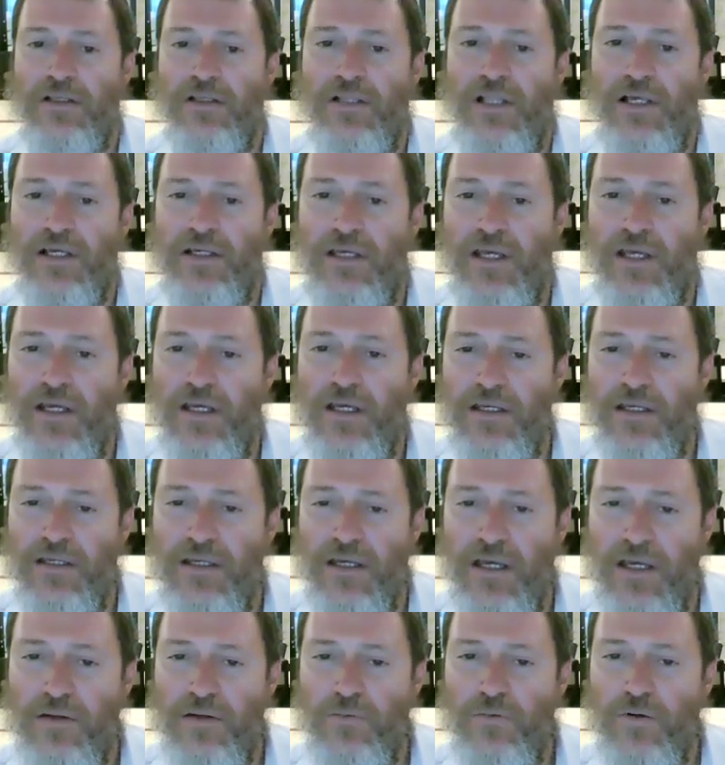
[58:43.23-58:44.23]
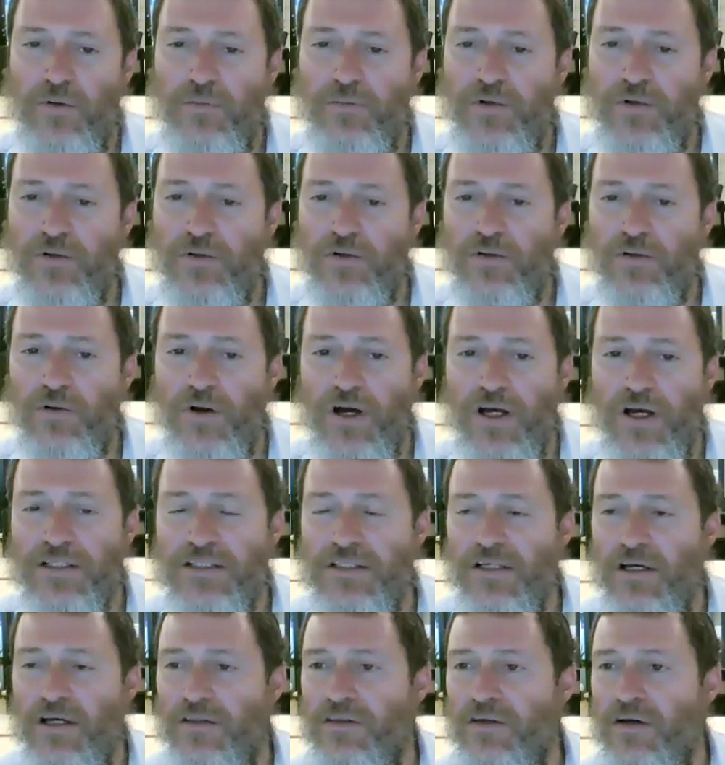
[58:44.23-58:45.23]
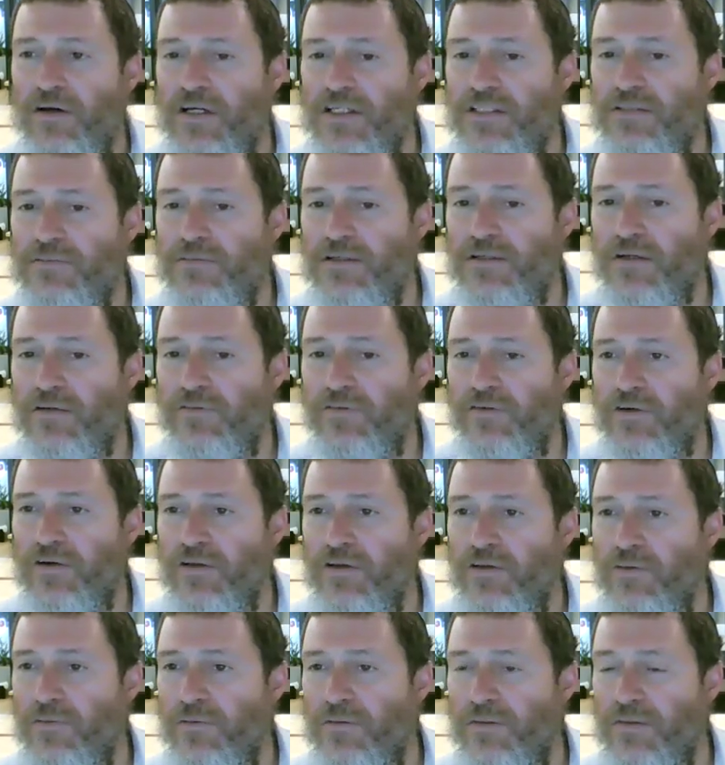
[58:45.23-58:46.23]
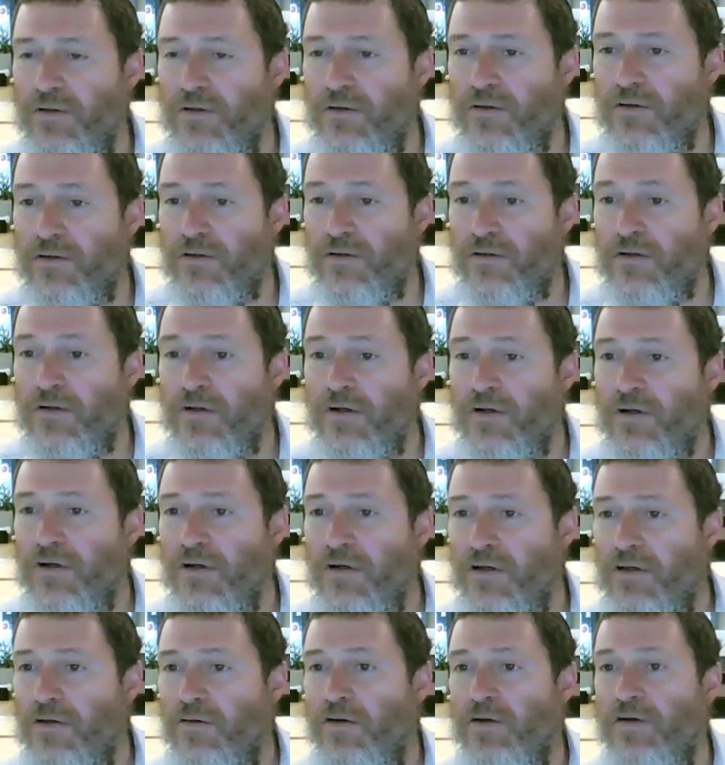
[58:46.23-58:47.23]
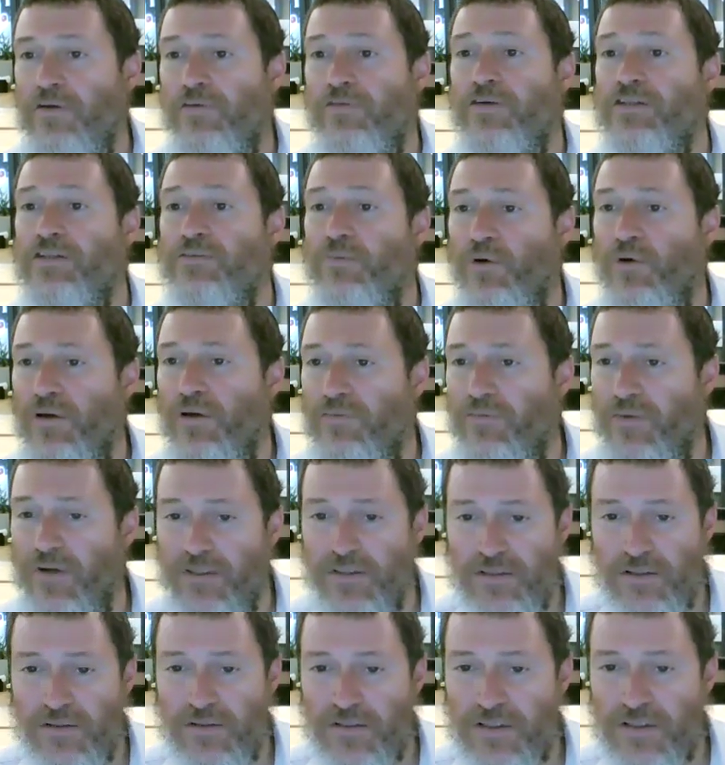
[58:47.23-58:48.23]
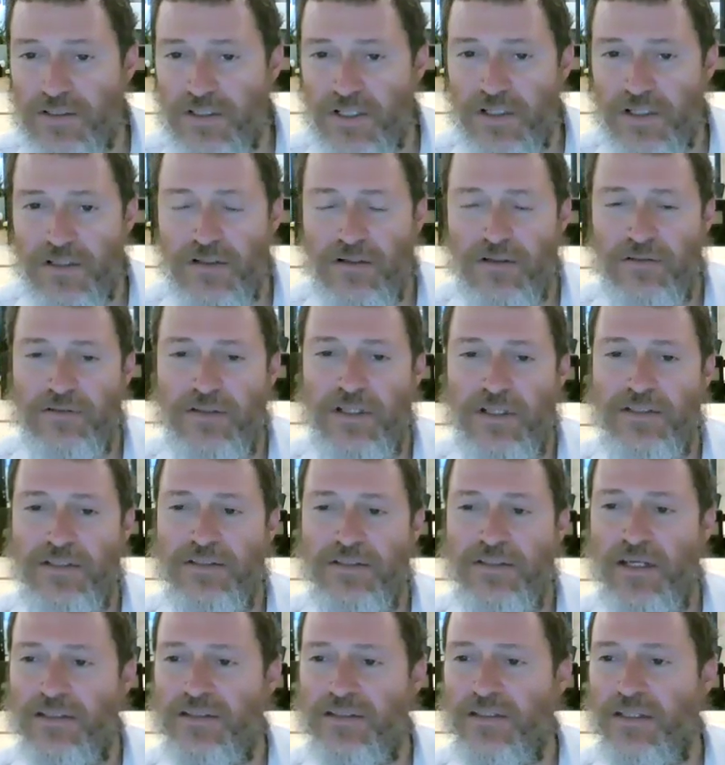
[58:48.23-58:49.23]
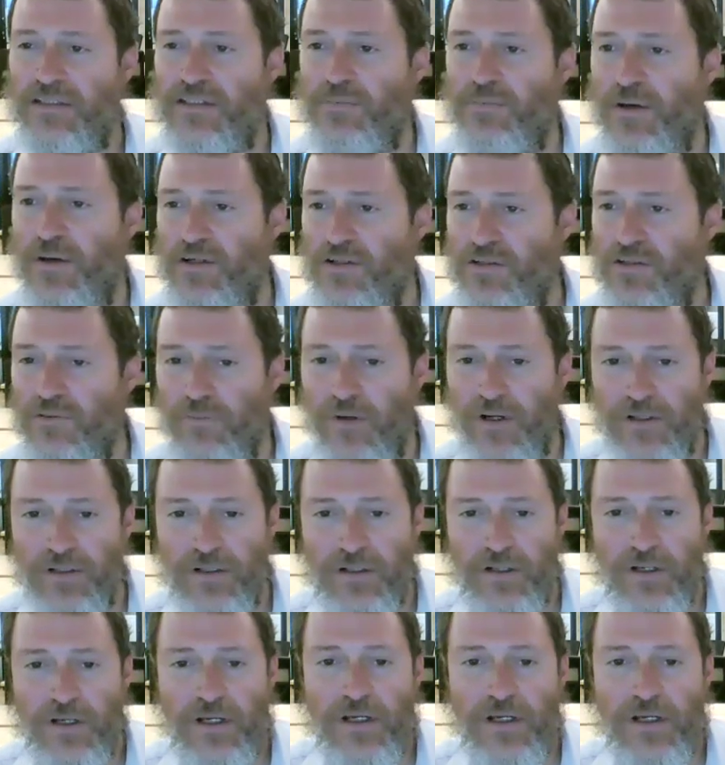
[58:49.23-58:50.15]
Like a woman who cries on the husband of her youth and her, on her first boyfriend, so to say. That's the special one.